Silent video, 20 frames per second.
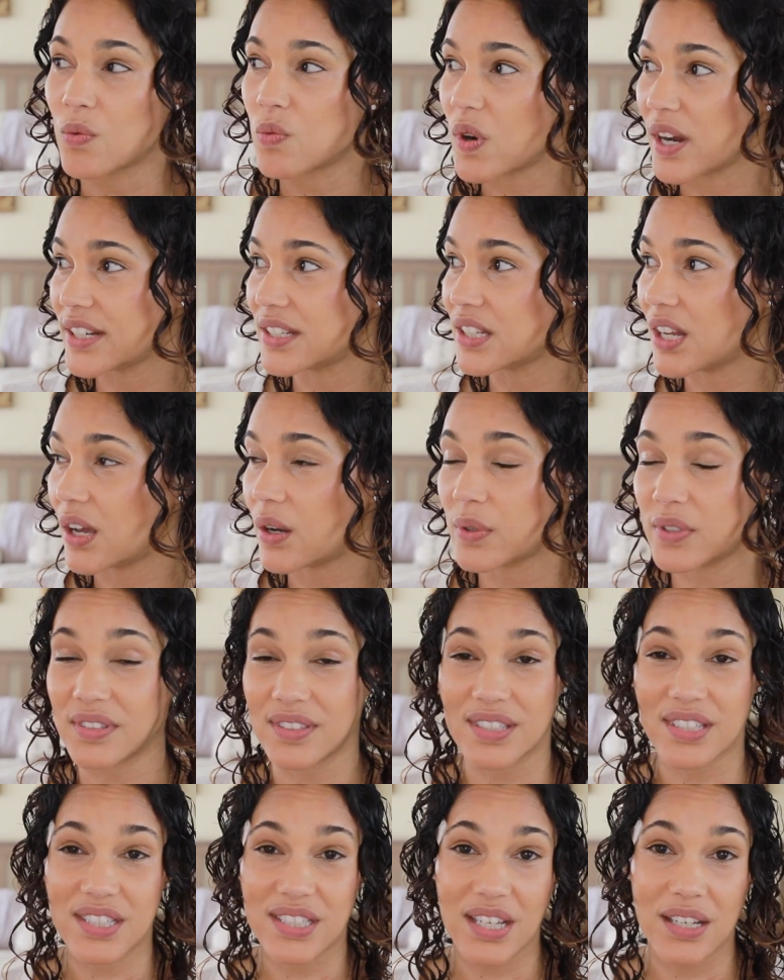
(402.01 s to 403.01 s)
Right now
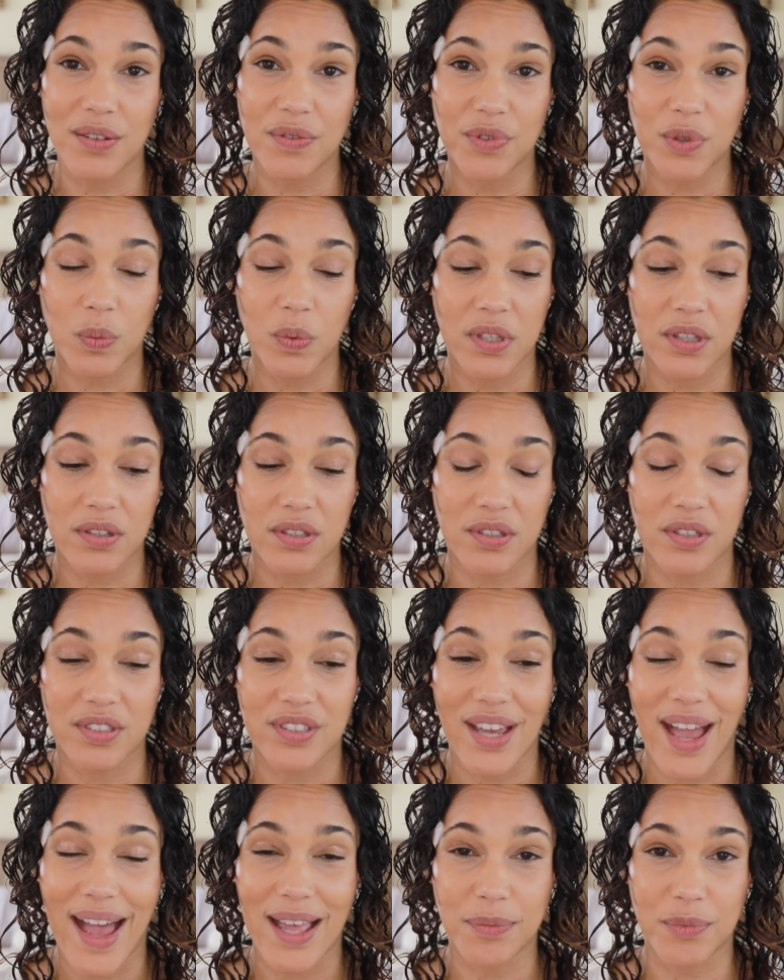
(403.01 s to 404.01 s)
it's the dead of the winter,
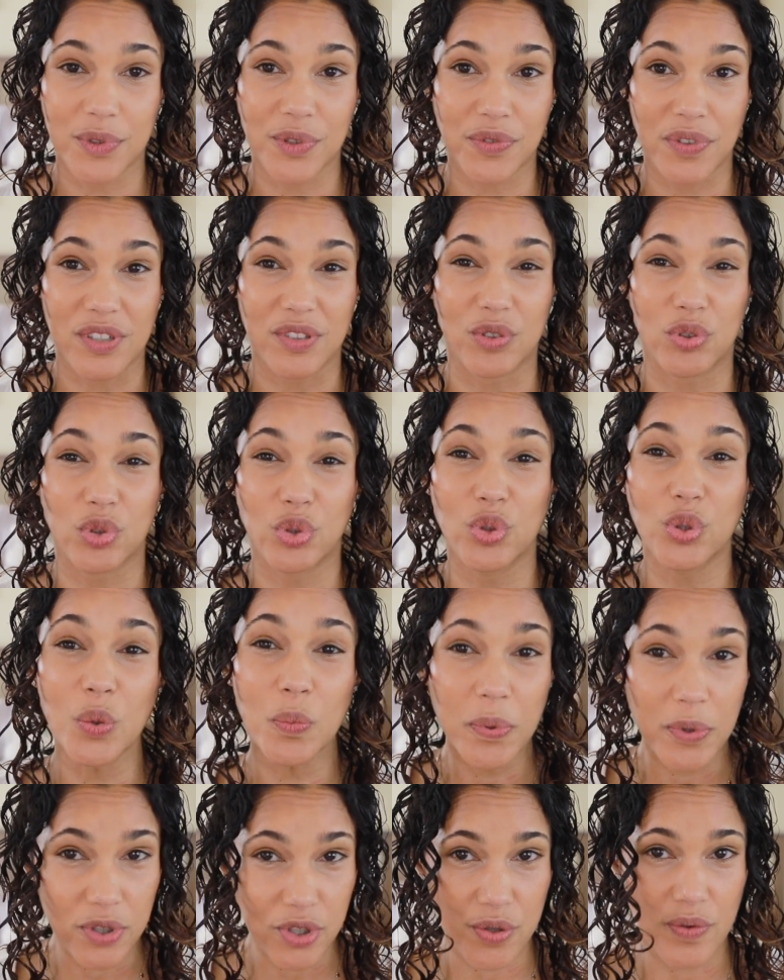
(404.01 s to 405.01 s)
the atmosphere is
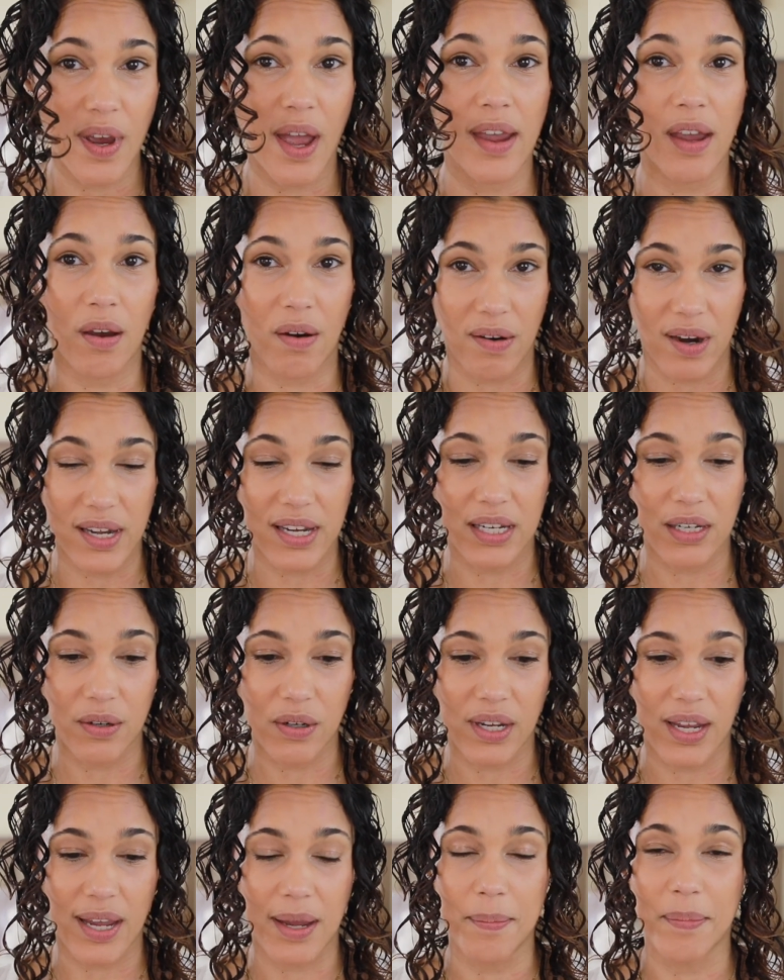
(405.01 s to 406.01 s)
super dry already,
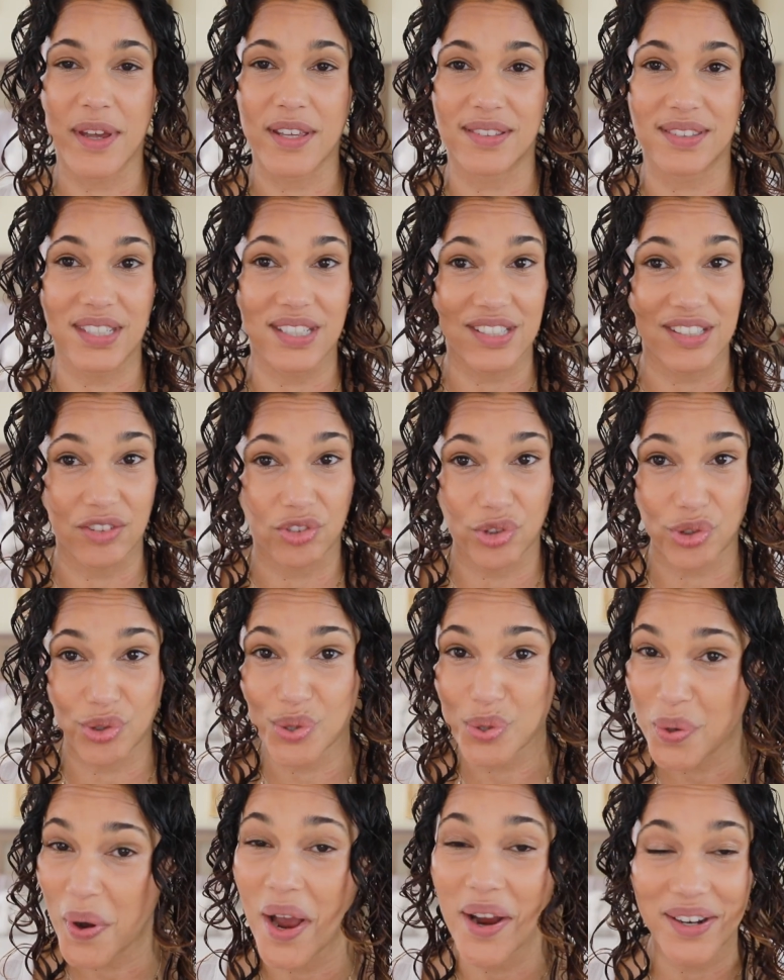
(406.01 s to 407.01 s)
okay? My skin is
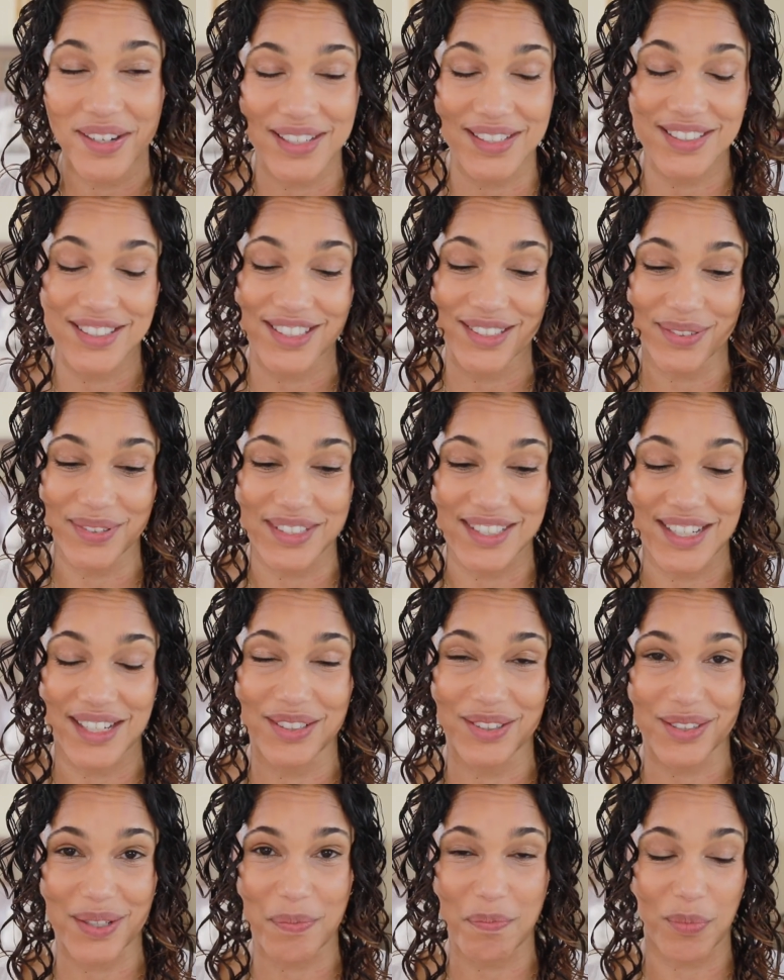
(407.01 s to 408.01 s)
struggling to
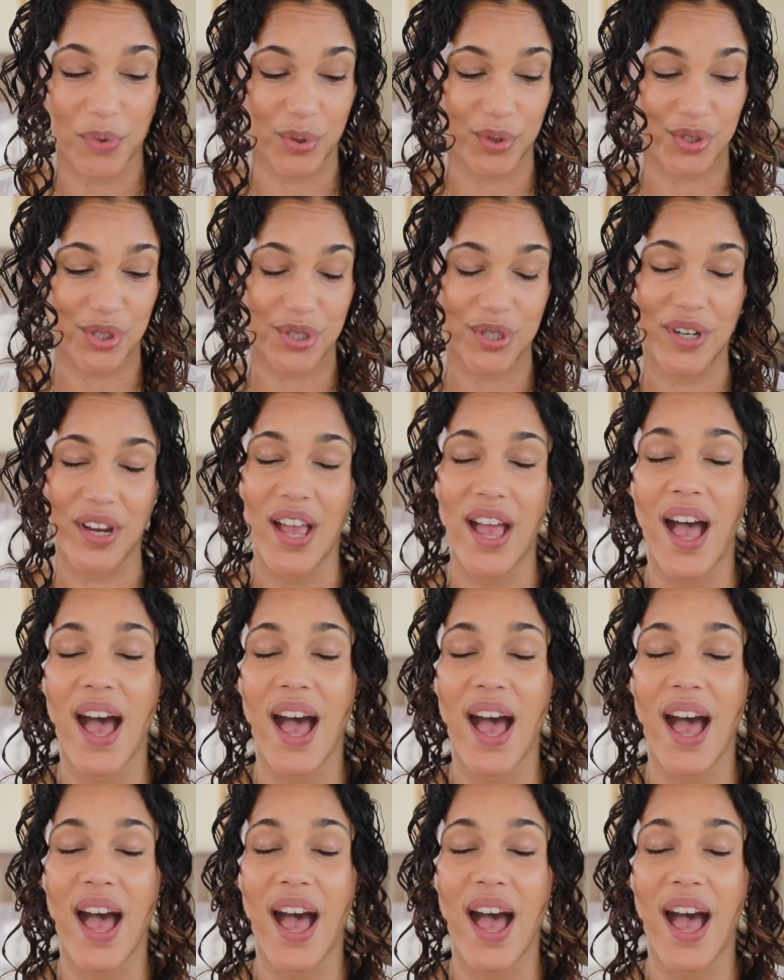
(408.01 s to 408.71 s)
retain some moisture.